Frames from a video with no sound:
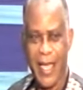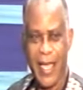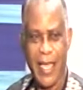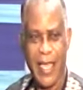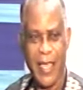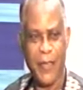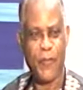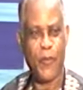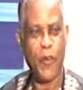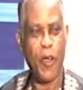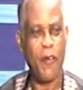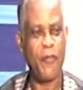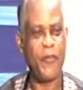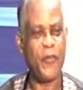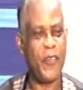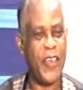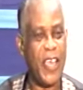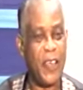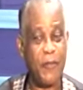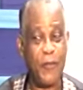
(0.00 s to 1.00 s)
If you are
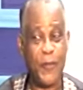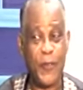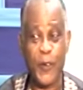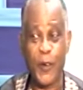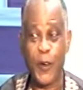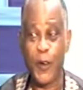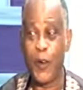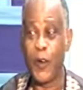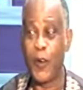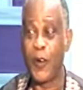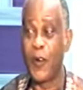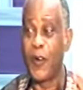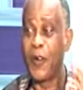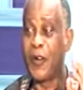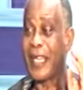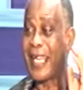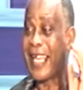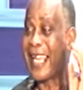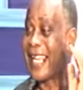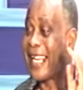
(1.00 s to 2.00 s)
faithful
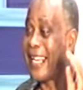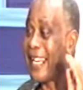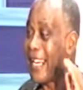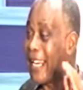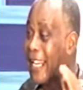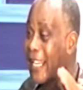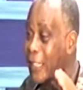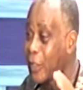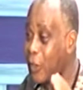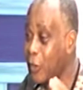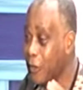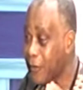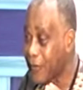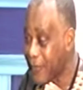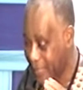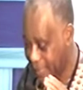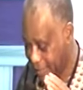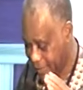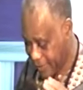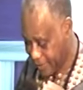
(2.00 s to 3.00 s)
in little
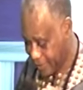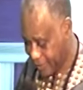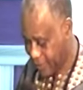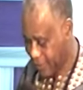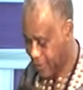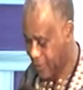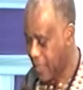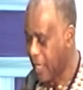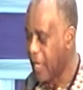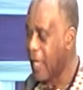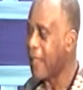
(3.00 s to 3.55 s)
things,